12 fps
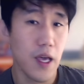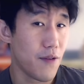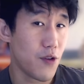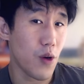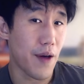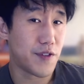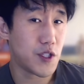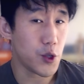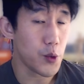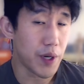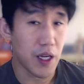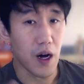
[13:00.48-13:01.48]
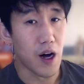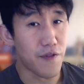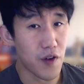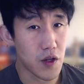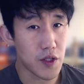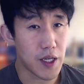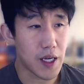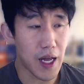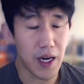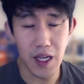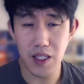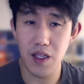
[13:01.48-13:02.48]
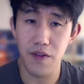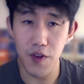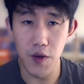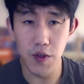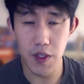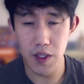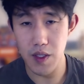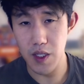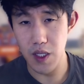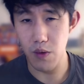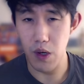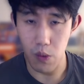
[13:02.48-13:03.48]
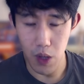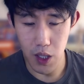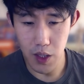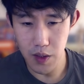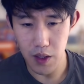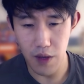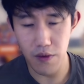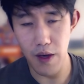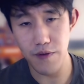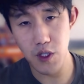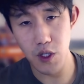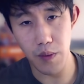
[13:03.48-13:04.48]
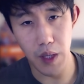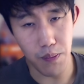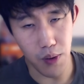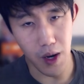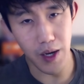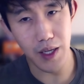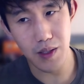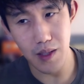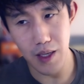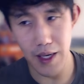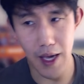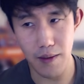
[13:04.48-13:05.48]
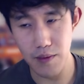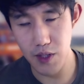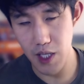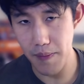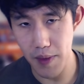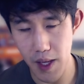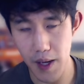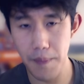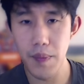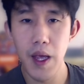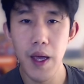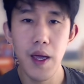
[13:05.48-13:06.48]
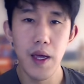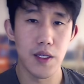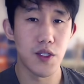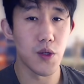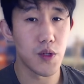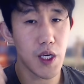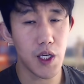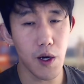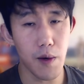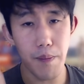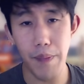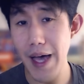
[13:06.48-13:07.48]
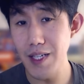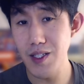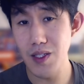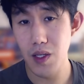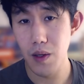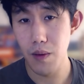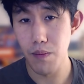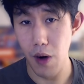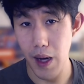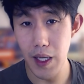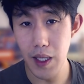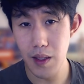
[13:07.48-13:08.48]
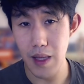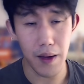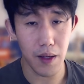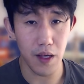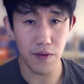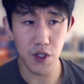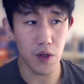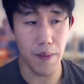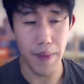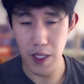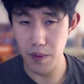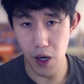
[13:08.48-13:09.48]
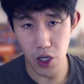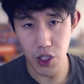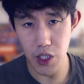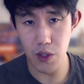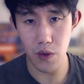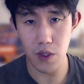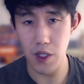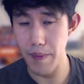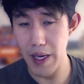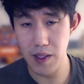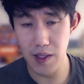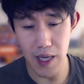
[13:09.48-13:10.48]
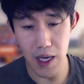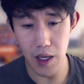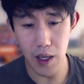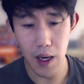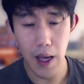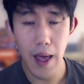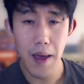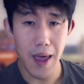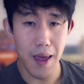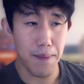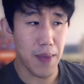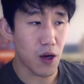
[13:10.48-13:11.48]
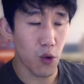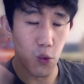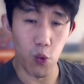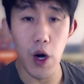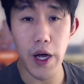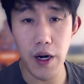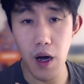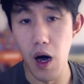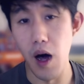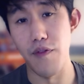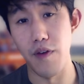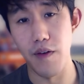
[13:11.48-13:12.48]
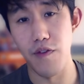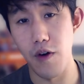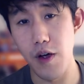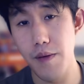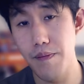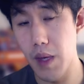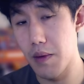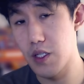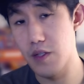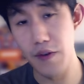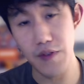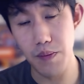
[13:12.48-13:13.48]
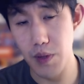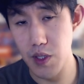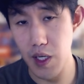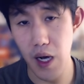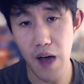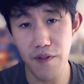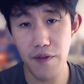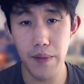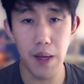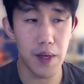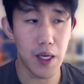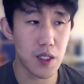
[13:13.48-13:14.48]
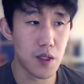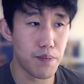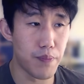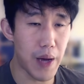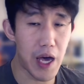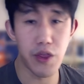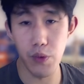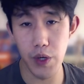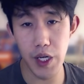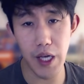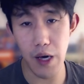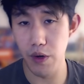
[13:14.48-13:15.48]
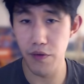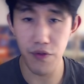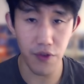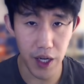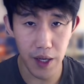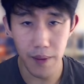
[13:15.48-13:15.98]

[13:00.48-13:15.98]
If you have too many offers, it kind of gets confusing to see what works. If you have too many products, again, same thing. And so take your best product that gives you the best margins or is the best seller and make one offer for it. Maybe it's 15% off. Maybe it's buy 3, get 1 free.